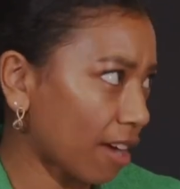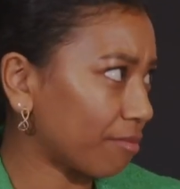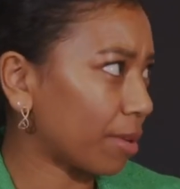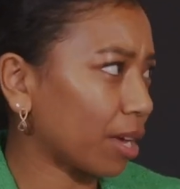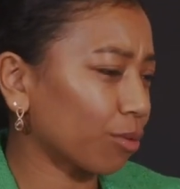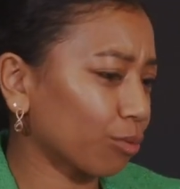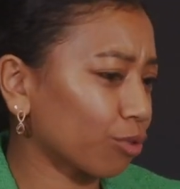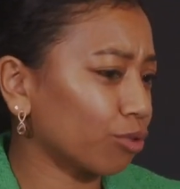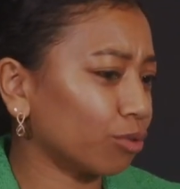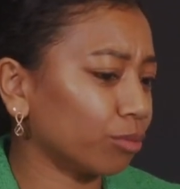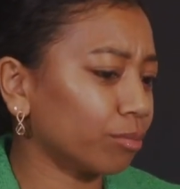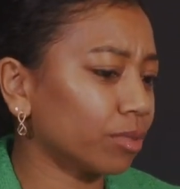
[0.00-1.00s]
5
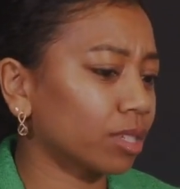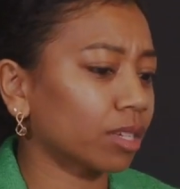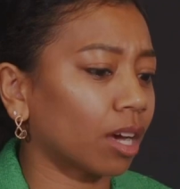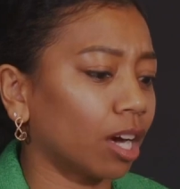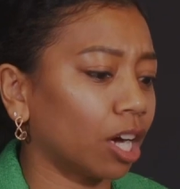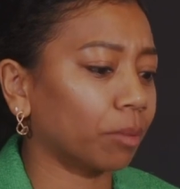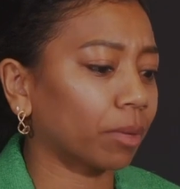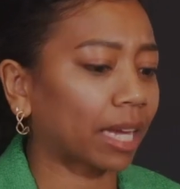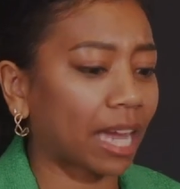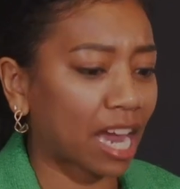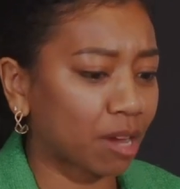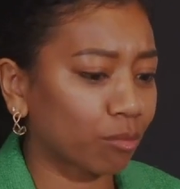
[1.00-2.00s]
bedrooms, a
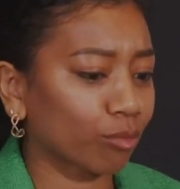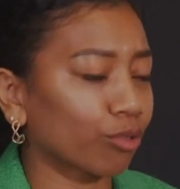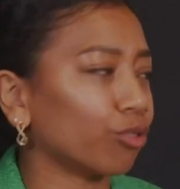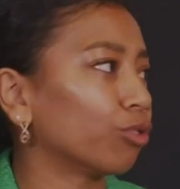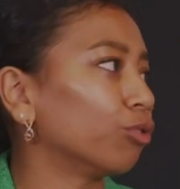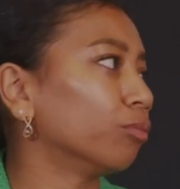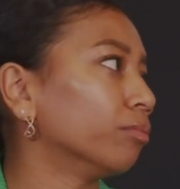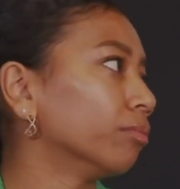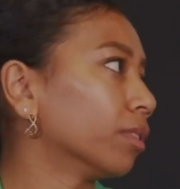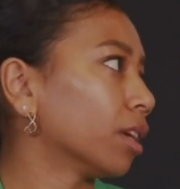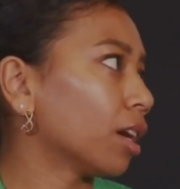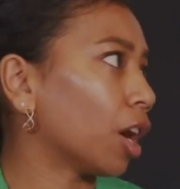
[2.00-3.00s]
game room,
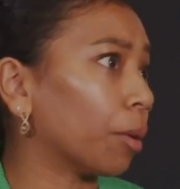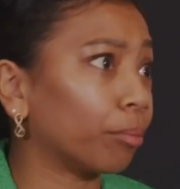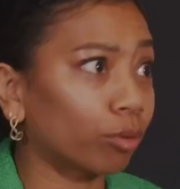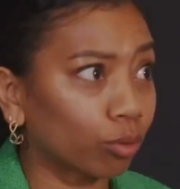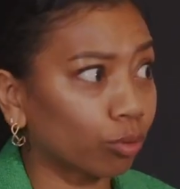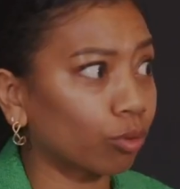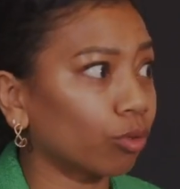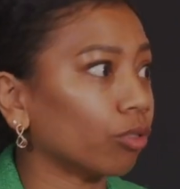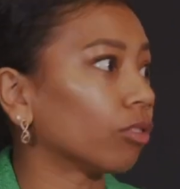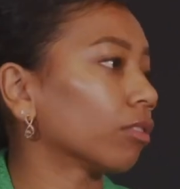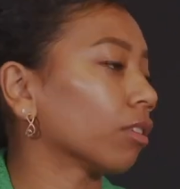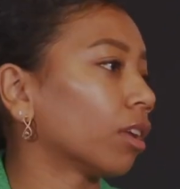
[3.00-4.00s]
a
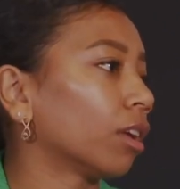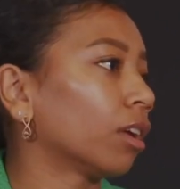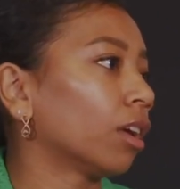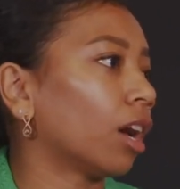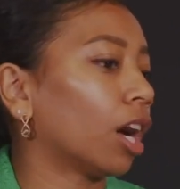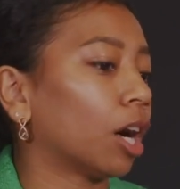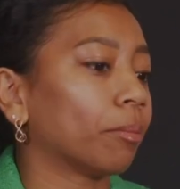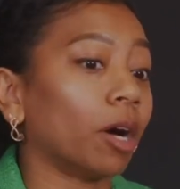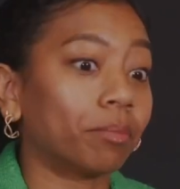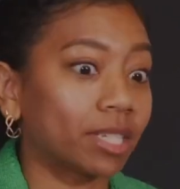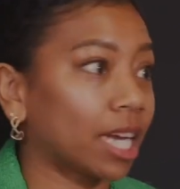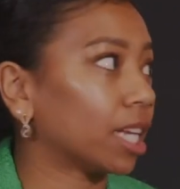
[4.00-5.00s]
pool,
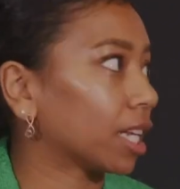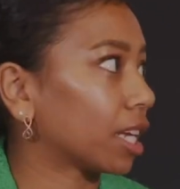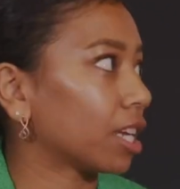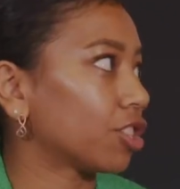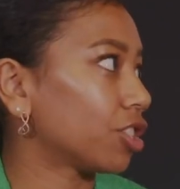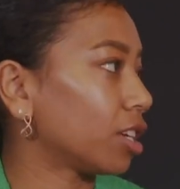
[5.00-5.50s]
updated kitchen.